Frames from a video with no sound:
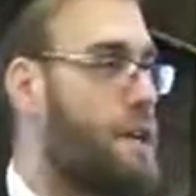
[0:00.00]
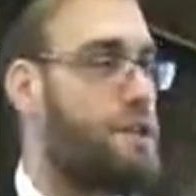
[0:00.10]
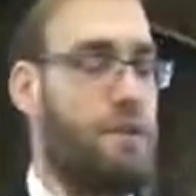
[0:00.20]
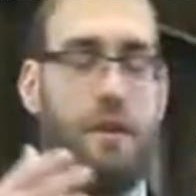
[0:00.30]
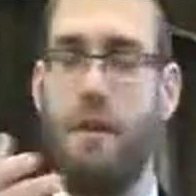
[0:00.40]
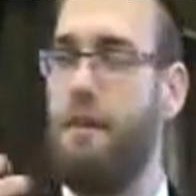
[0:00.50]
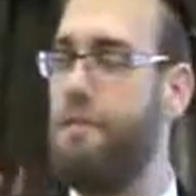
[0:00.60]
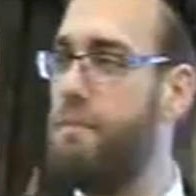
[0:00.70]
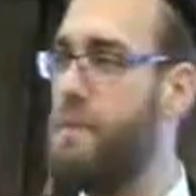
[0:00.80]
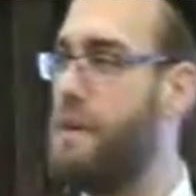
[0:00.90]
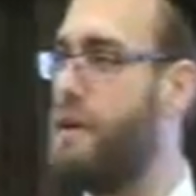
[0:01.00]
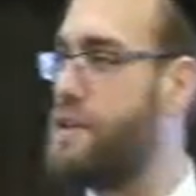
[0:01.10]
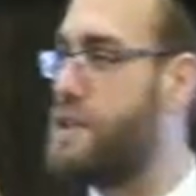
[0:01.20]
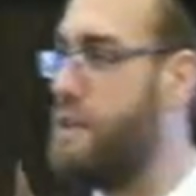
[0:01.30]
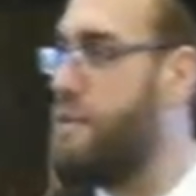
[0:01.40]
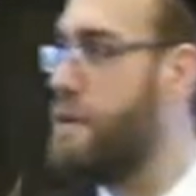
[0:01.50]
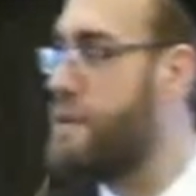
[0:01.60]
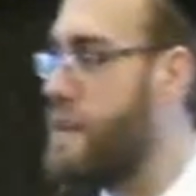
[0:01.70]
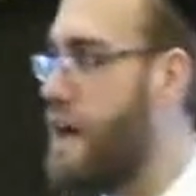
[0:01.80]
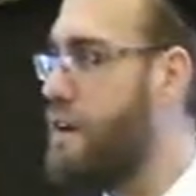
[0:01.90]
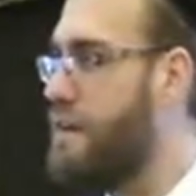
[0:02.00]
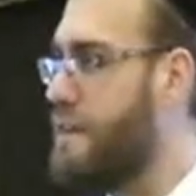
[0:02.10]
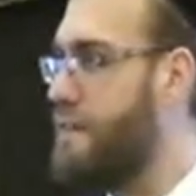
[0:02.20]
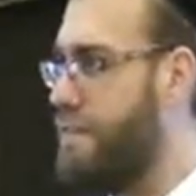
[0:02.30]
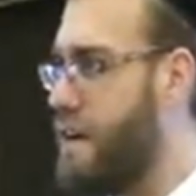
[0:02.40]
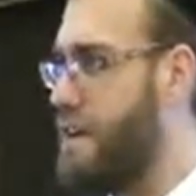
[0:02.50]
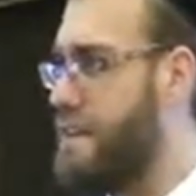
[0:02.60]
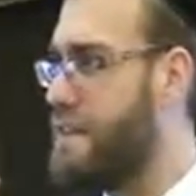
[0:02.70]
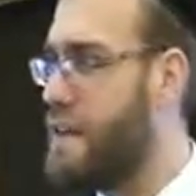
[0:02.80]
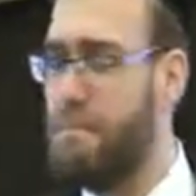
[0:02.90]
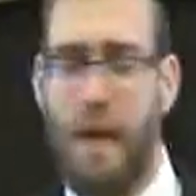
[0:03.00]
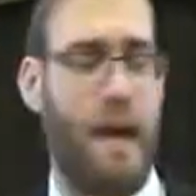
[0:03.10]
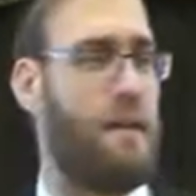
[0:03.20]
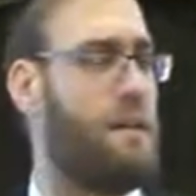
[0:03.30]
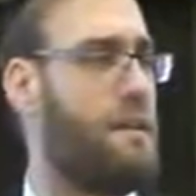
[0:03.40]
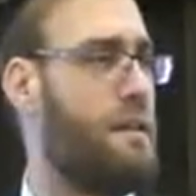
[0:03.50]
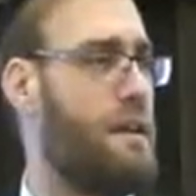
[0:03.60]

and sure enough, the Mir Rosh Yeshiva was there. He's a very sick man.